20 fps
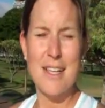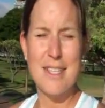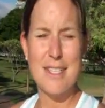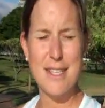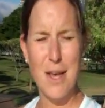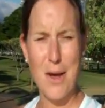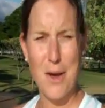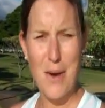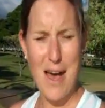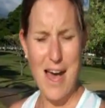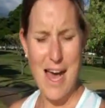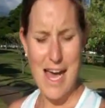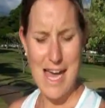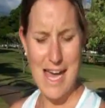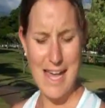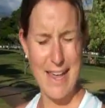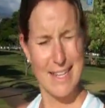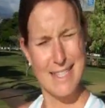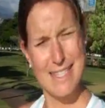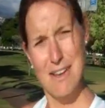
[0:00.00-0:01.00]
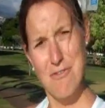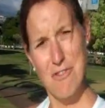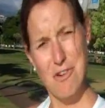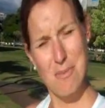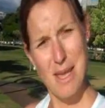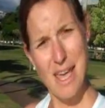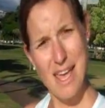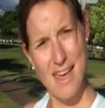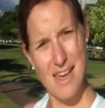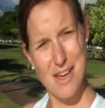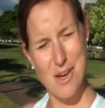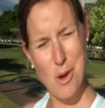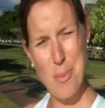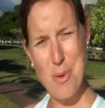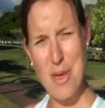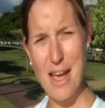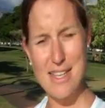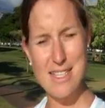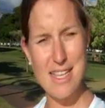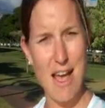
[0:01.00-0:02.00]
So that's it for me. I
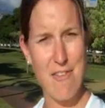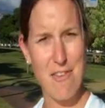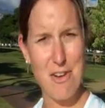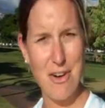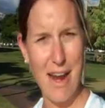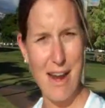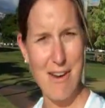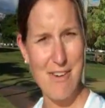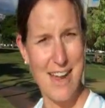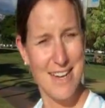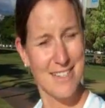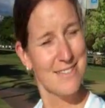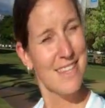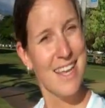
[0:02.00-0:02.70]
hope you guys have a great run.